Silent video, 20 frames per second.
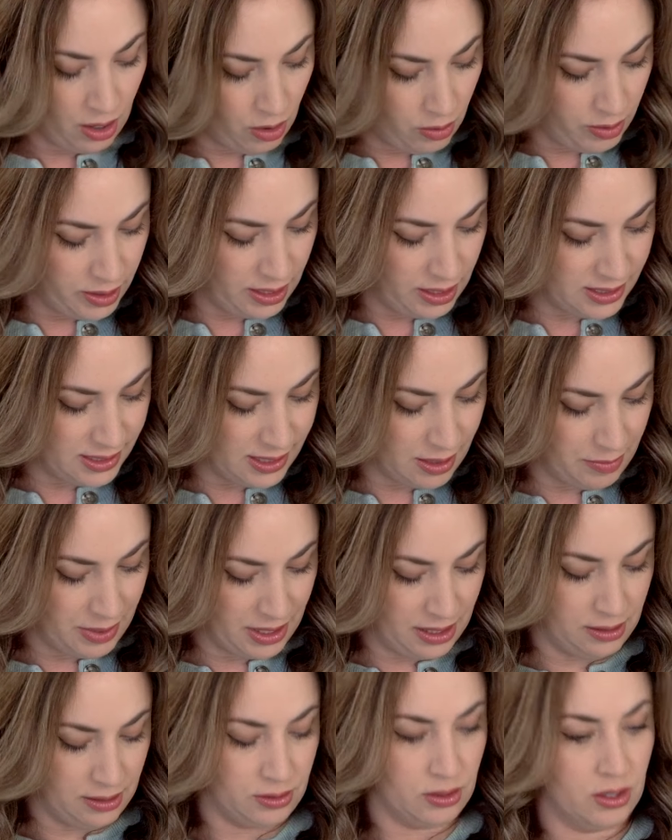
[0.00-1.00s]
Oh, and they sent me
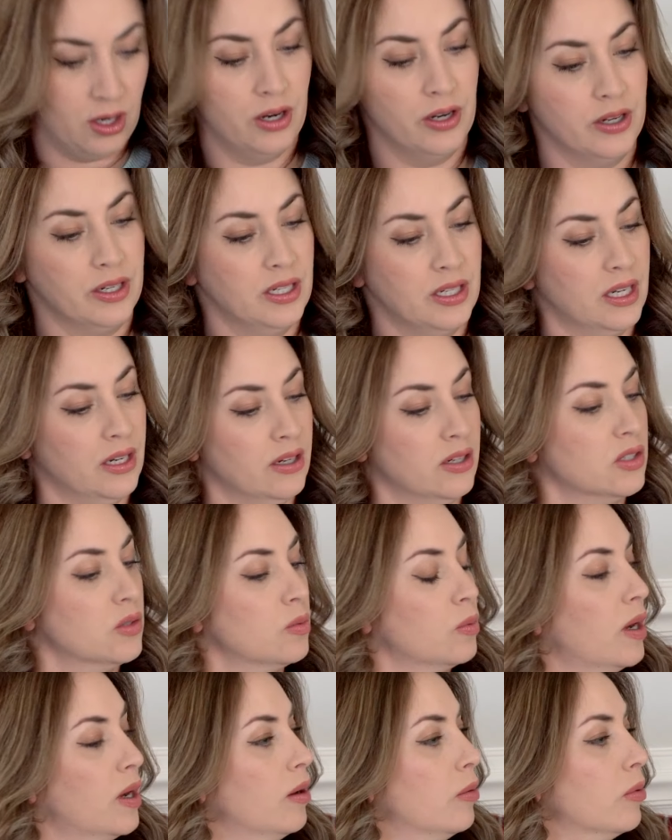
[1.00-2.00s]
a little card in here as
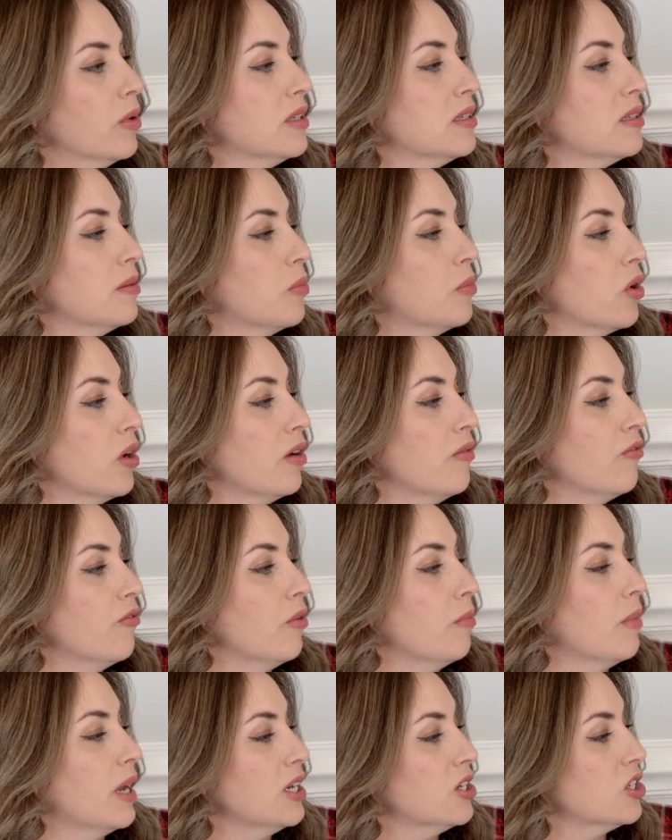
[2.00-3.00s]
well with some more
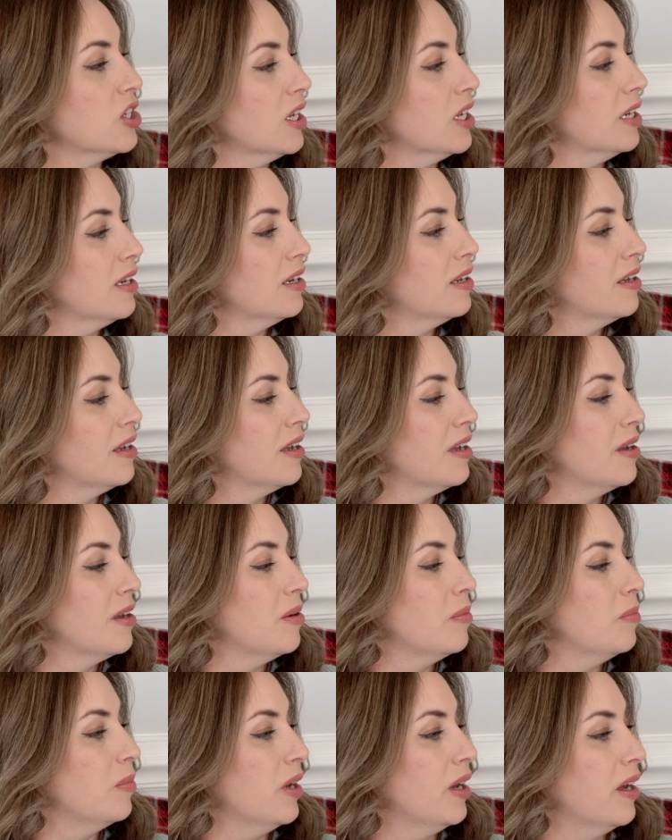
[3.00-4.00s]
information.
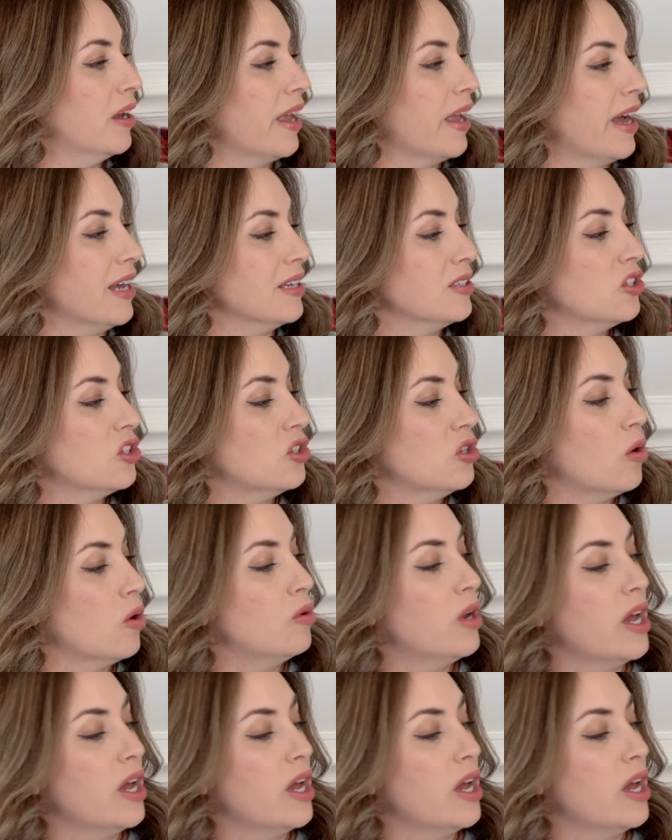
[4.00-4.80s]
But yeah, snow